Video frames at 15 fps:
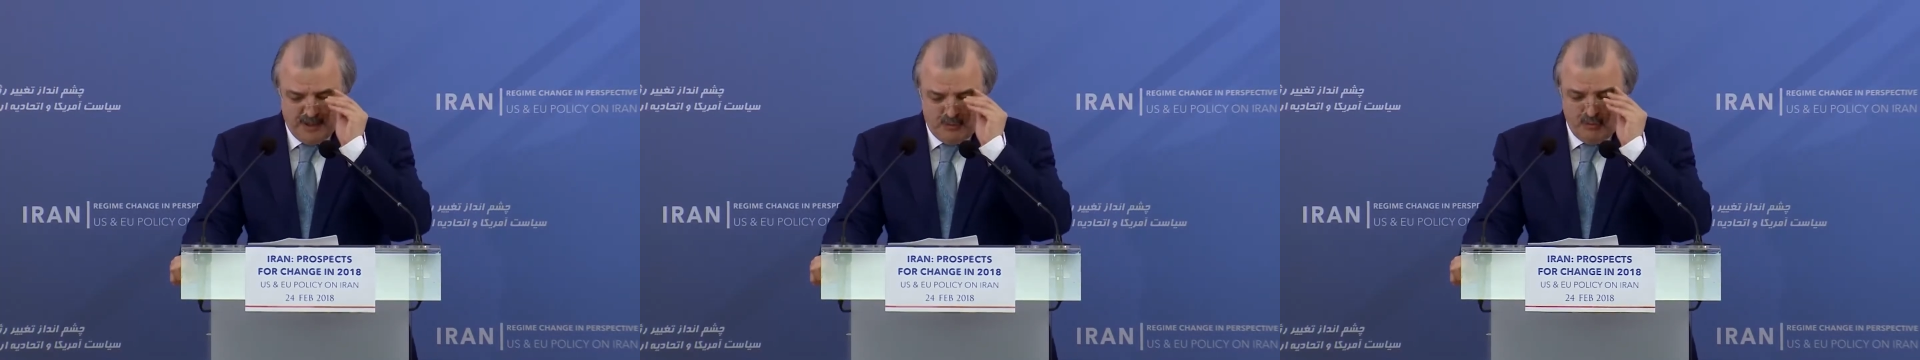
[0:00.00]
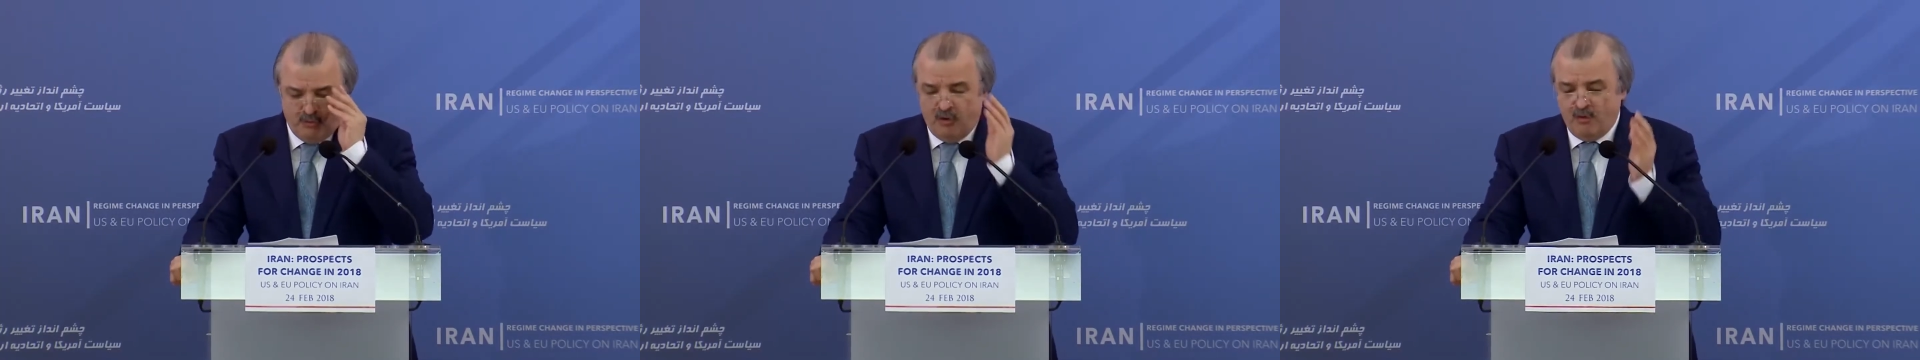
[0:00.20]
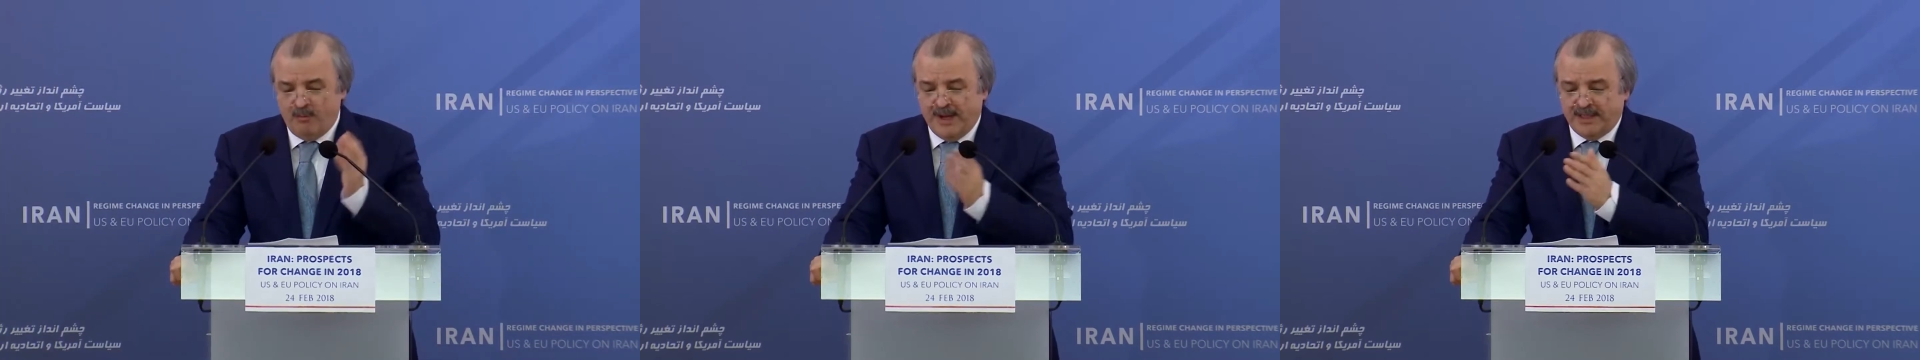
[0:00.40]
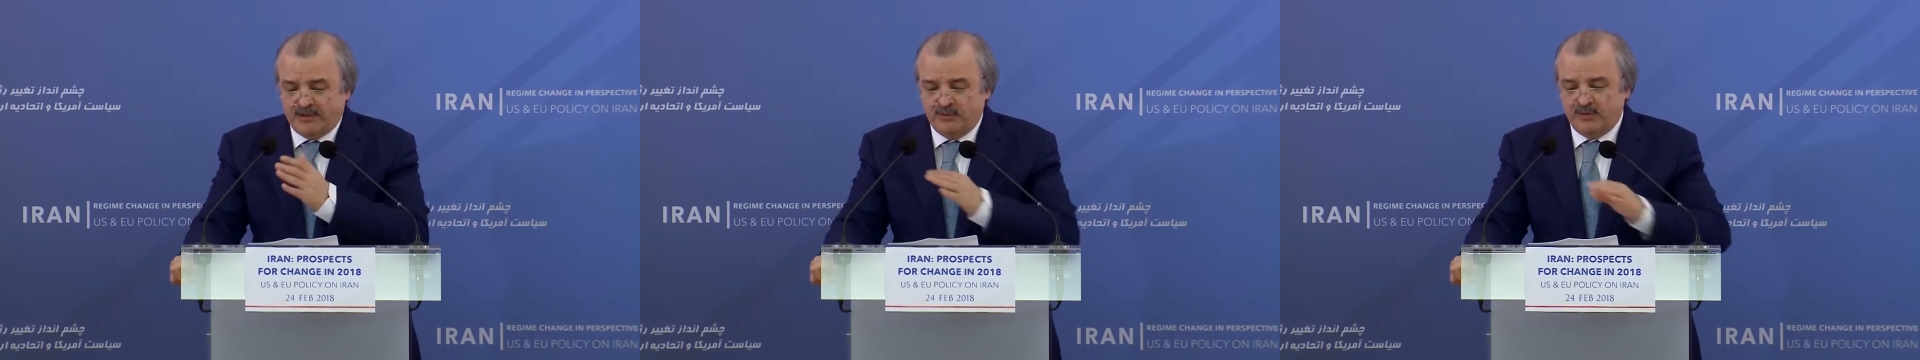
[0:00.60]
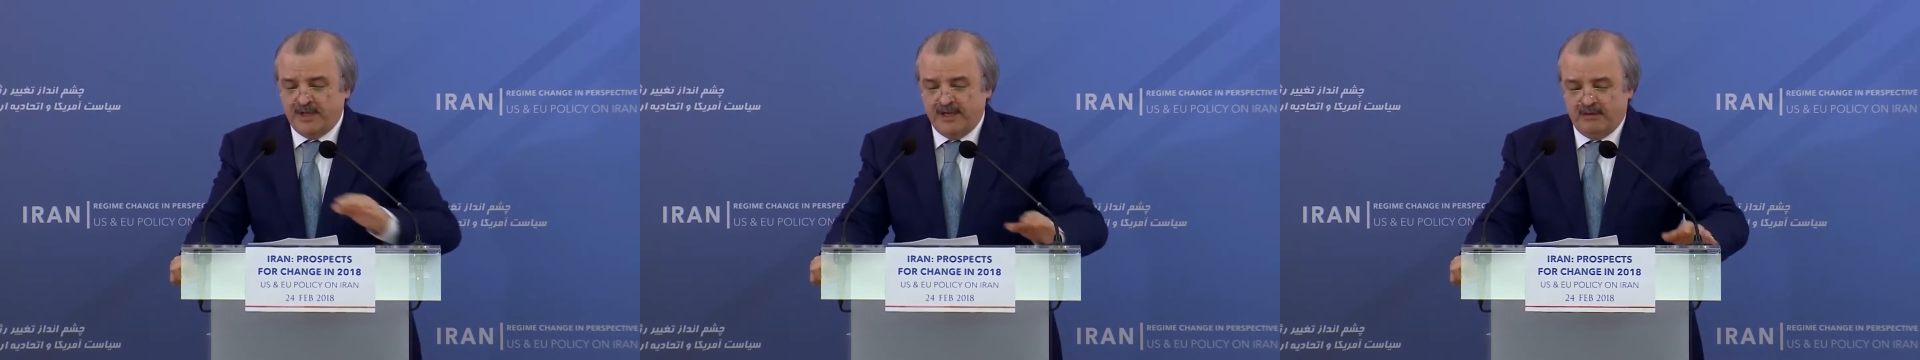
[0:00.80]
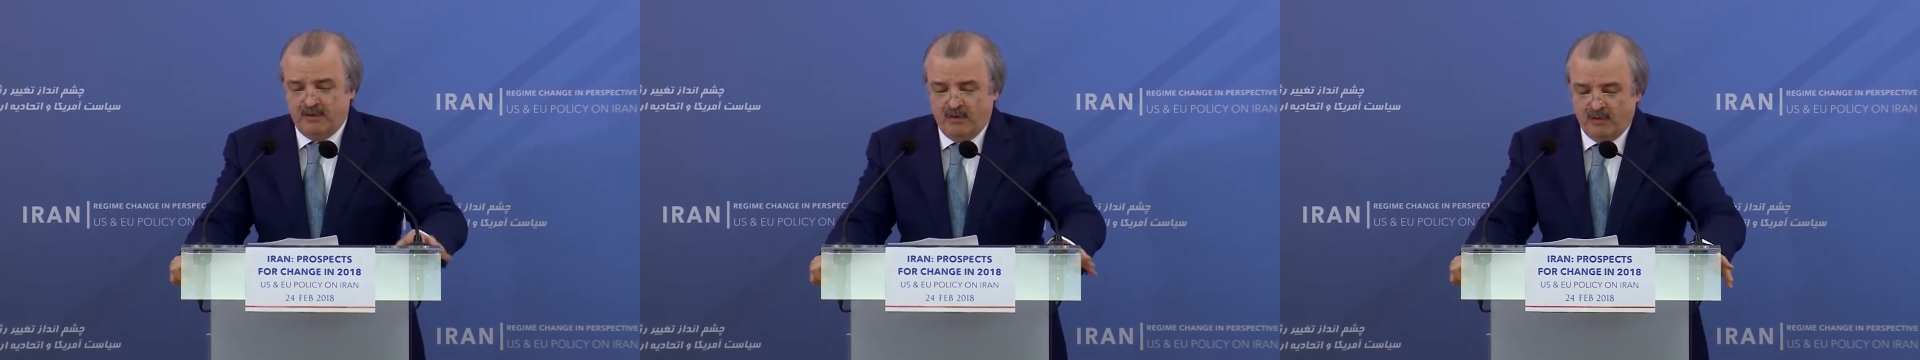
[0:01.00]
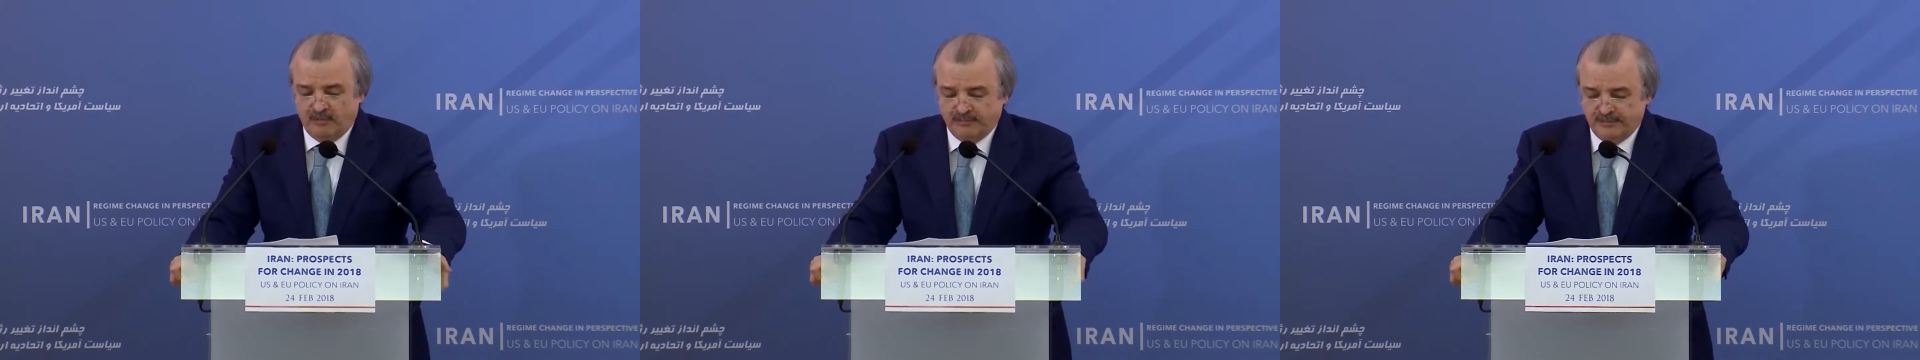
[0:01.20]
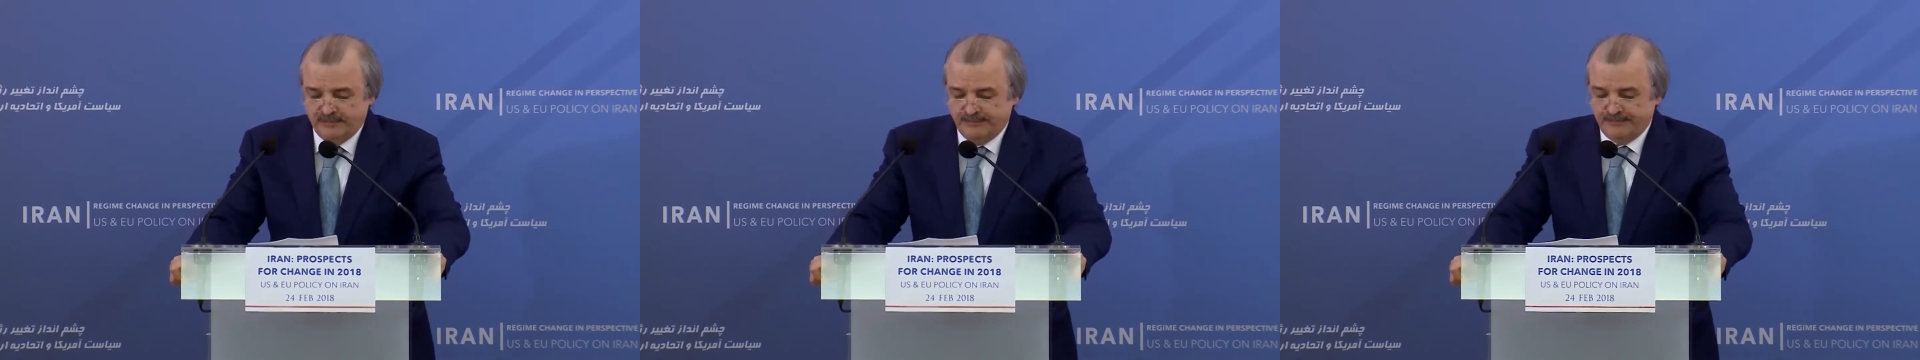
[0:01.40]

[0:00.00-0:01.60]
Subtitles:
to go back to their home,